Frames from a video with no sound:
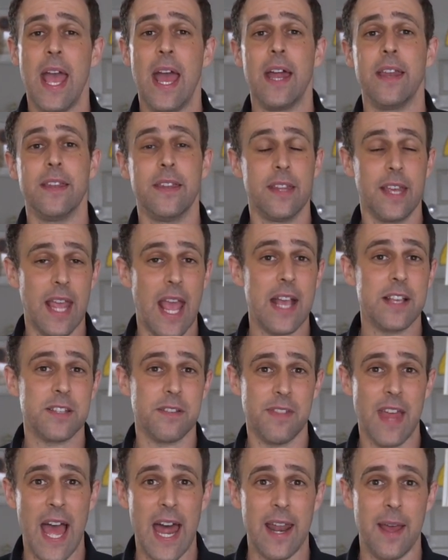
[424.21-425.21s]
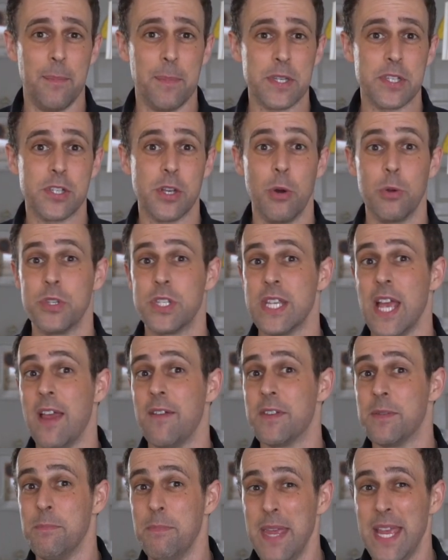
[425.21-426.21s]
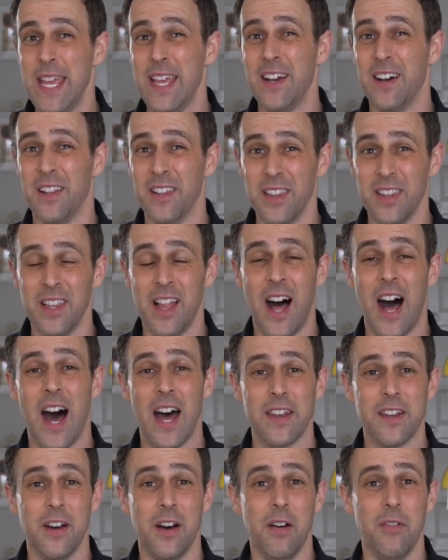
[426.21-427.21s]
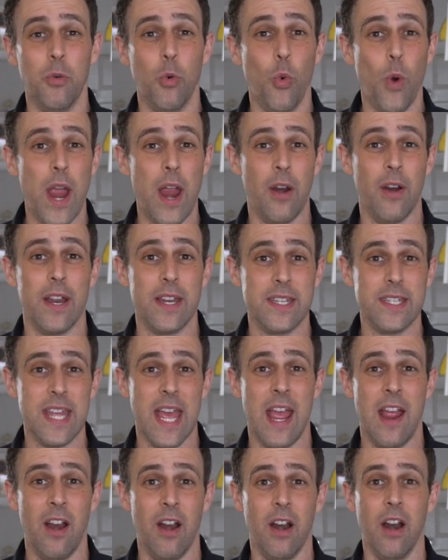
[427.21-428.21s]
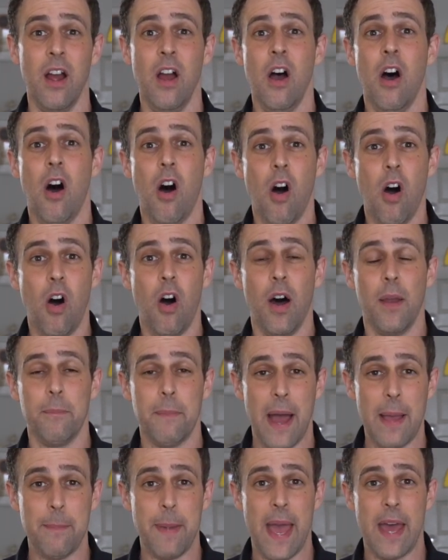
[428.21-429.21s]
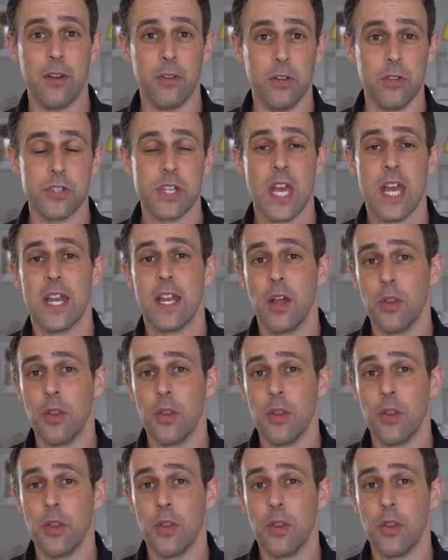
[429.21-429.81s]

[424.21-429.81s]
And in the case of that episode, saved me a lot of wear and tear on my pedals.